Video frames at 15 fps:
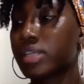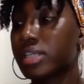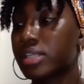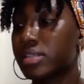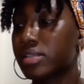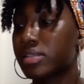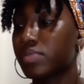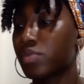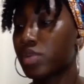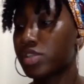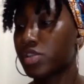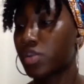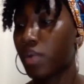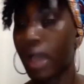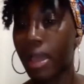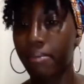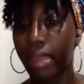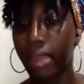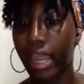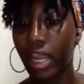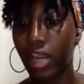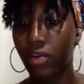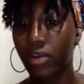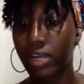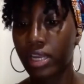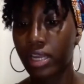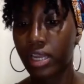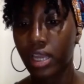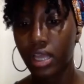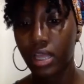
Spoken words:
it's more so I'm angry.